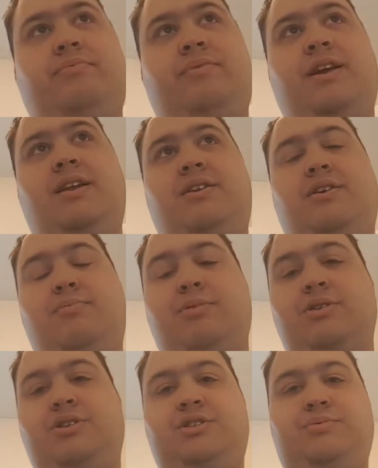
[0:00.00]
didn't do
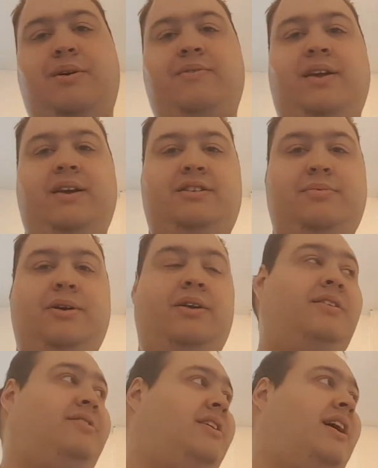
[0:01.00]
much swiveling, to be
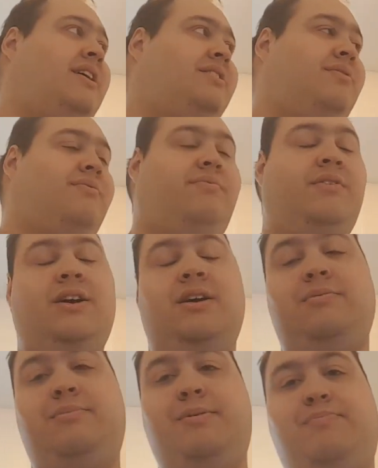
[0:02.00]
honest. I had to
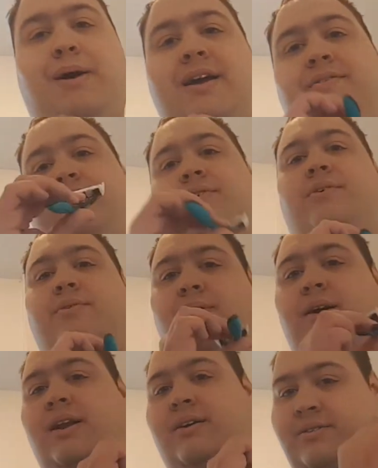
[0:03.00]
be painful
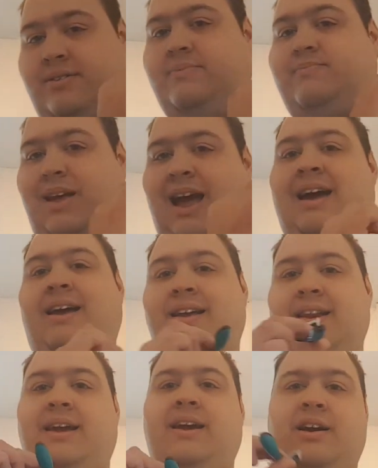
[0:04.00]
while I was
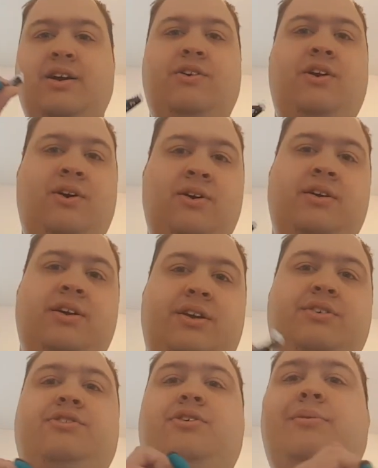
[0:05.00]
agonying along.
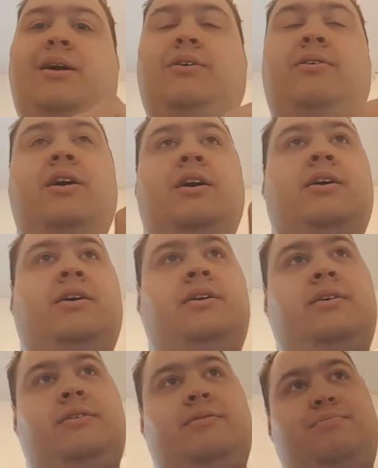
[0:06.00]
You saw me how
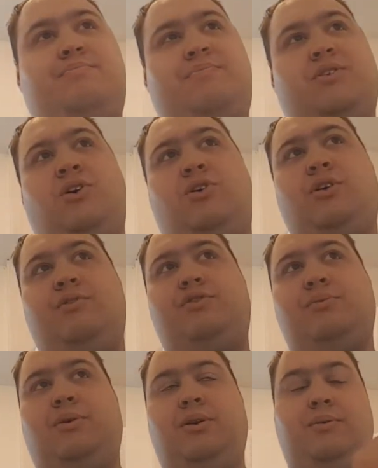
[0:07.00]

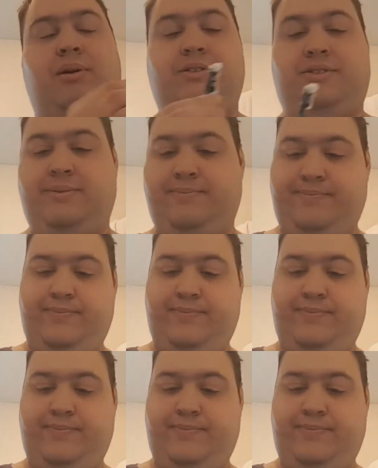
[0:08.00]
uncomfortable I was.